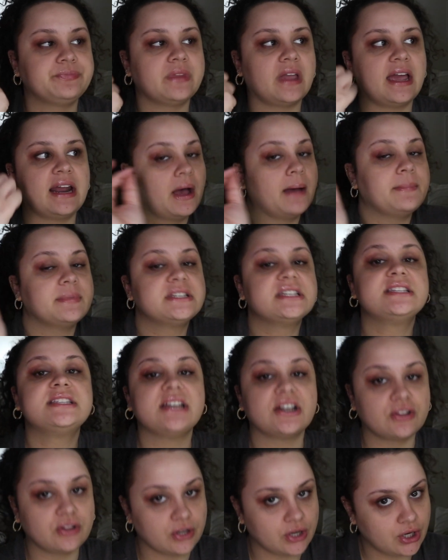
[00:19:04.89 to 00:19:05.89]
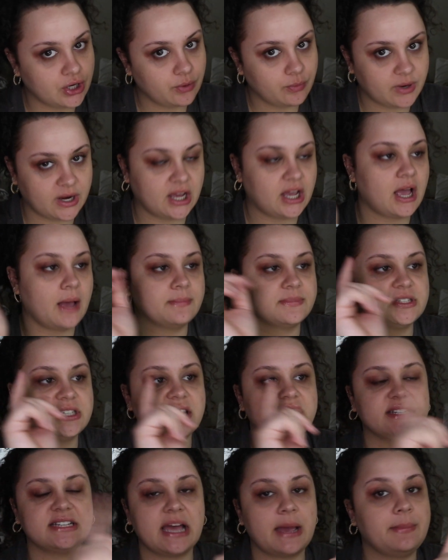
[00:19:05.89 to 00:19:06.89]
and I'm a stickler when it comes to
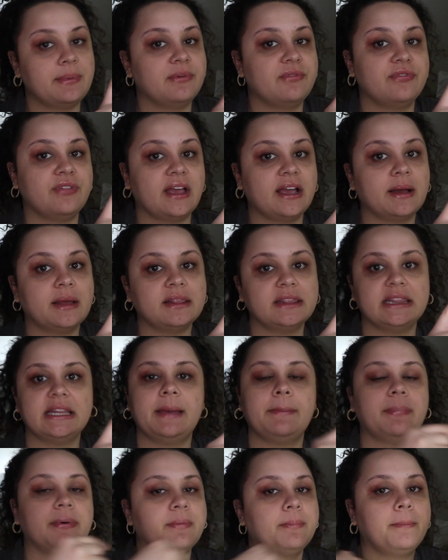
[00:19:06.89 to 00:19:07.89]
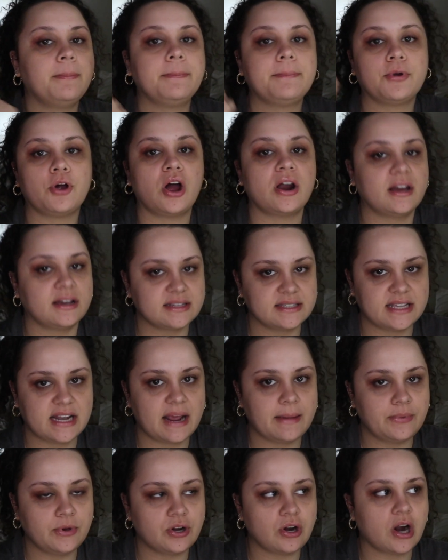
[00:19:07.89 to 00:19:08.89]
the type of, like, lip products that
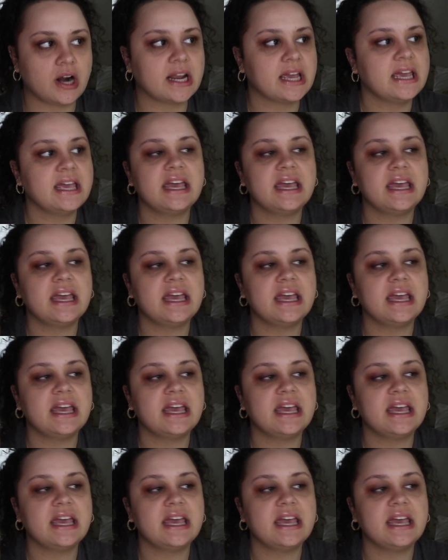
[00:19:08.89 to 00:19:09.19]
I put on.